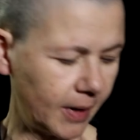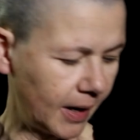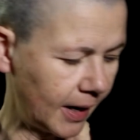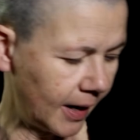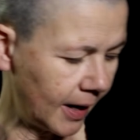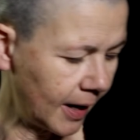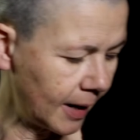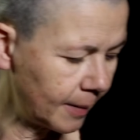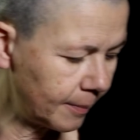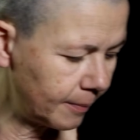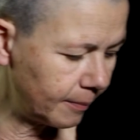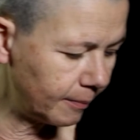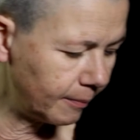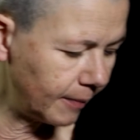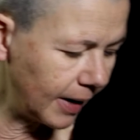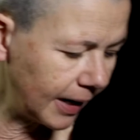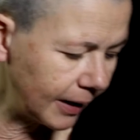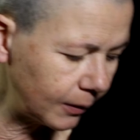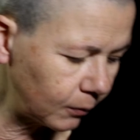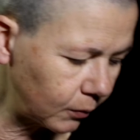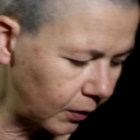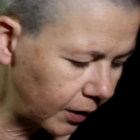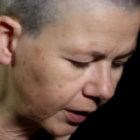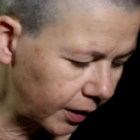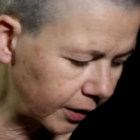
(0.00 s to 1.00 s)

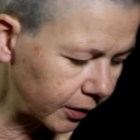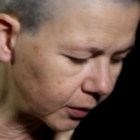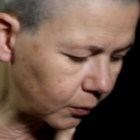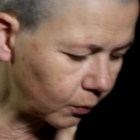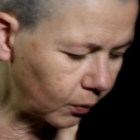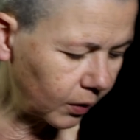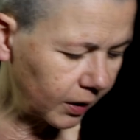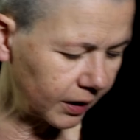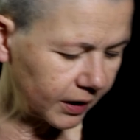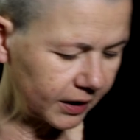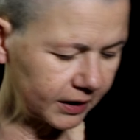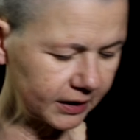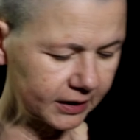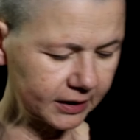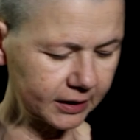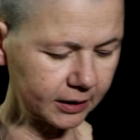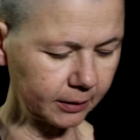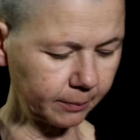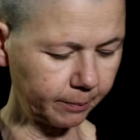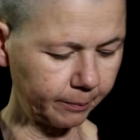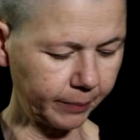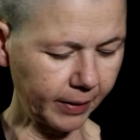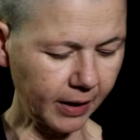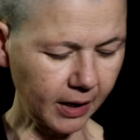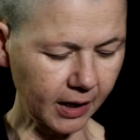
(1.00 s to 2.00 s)
My work
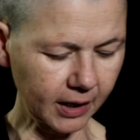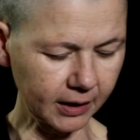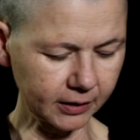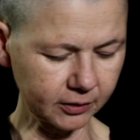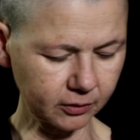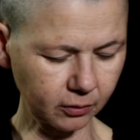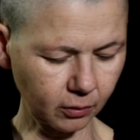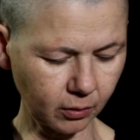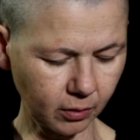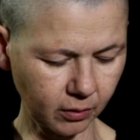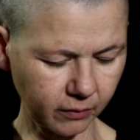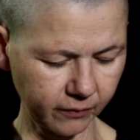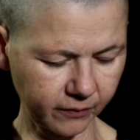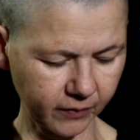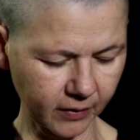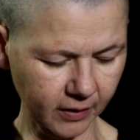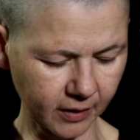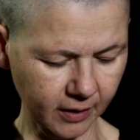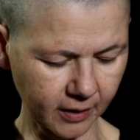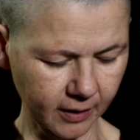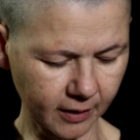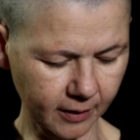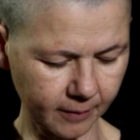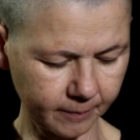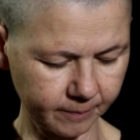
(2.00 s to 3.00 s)
was part of
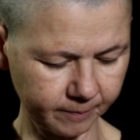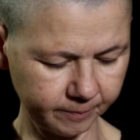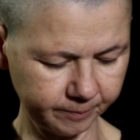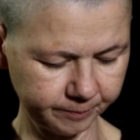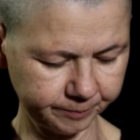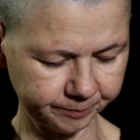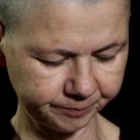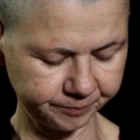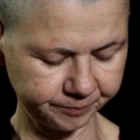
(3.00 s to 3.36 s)
a